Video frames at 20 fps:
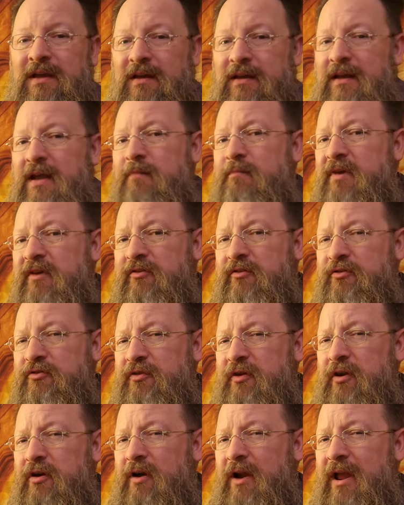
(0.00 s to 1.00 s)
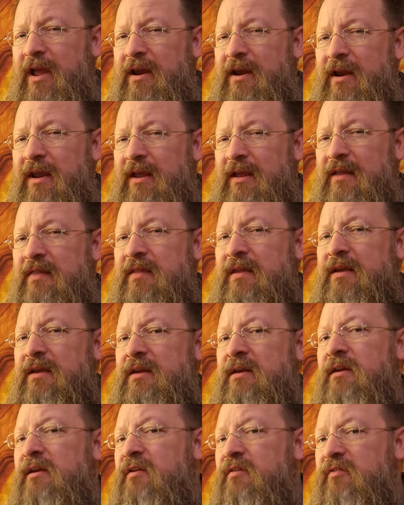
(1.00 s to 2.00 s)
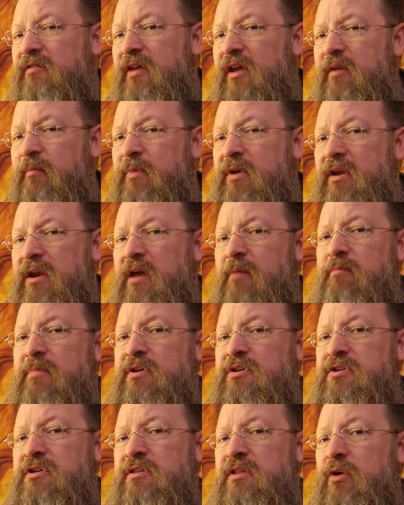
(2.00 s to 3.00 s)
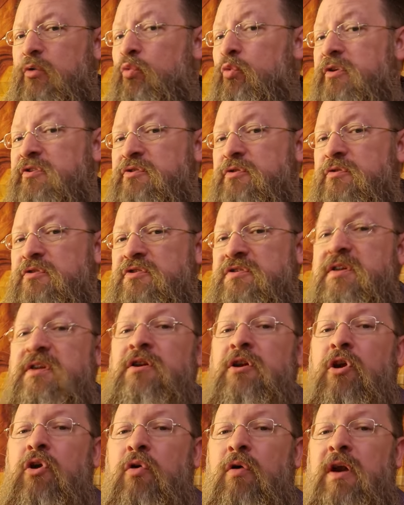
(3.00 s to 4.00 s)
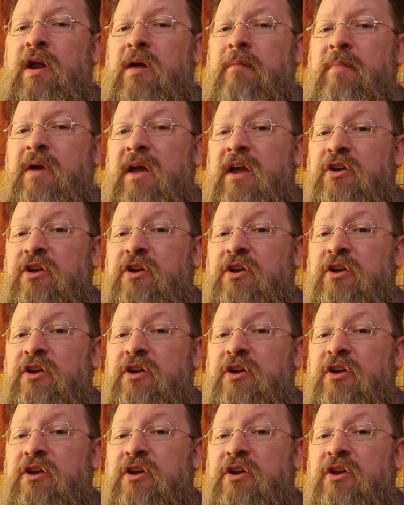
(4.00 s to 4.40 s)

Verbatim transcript: GameMasters here, and in the ending segment I mentioned that Wizards didn't cram